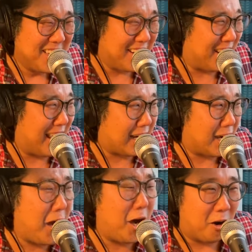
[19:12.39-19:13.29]
You're like,
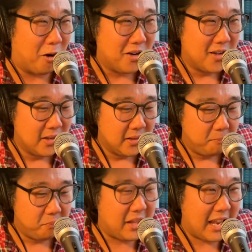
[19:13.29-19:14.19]
oh,
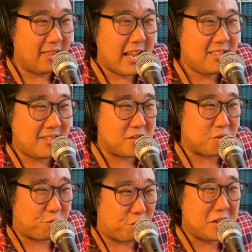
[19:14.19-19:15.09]
they let this
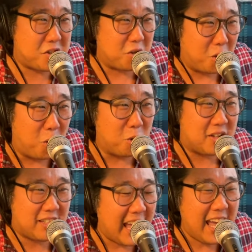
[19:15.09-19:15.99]
rich
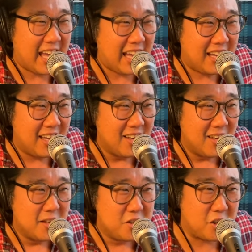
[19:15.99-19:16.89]
old gay
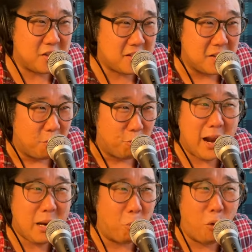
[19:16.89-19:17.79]
just
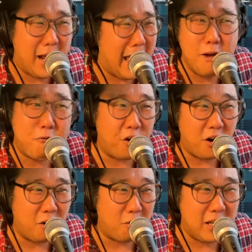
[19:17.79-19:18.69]
write
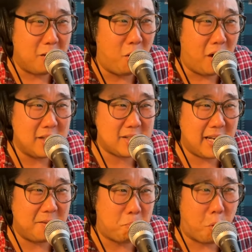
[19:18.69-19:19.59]
whatever he wants
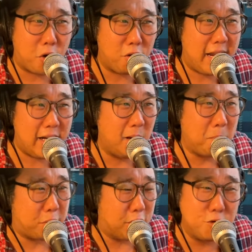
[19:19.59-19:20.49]
and borderline
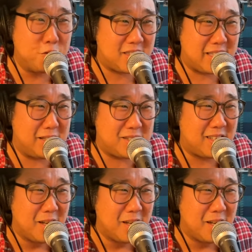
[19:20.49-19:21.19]
abuse these